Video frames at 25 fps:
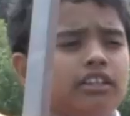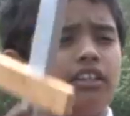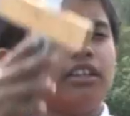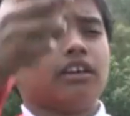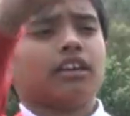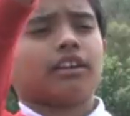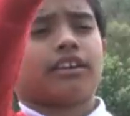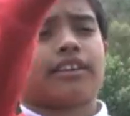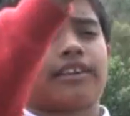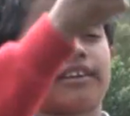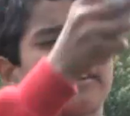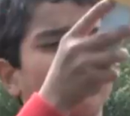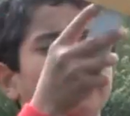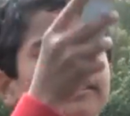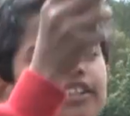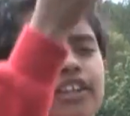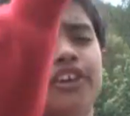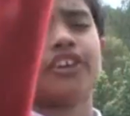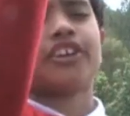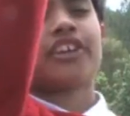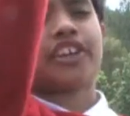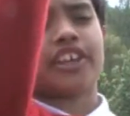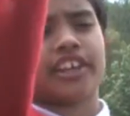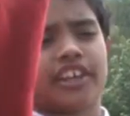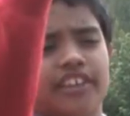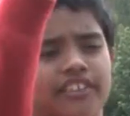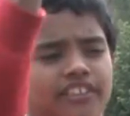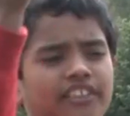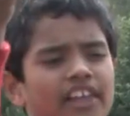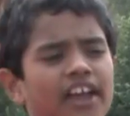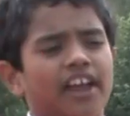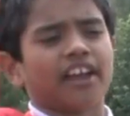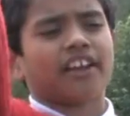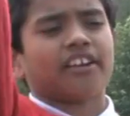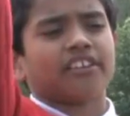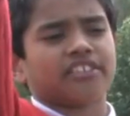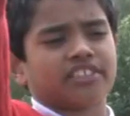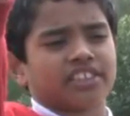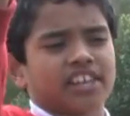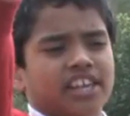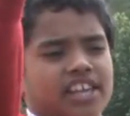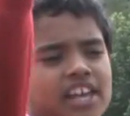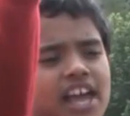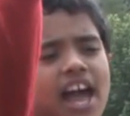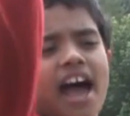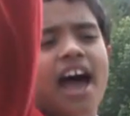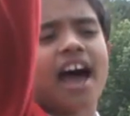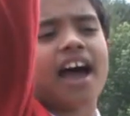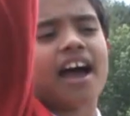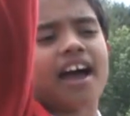Look, look, there they
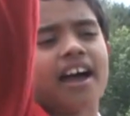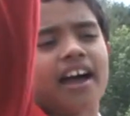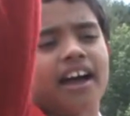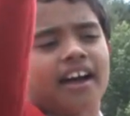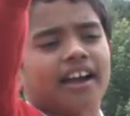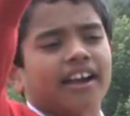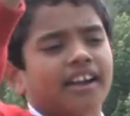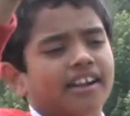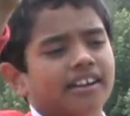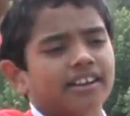are!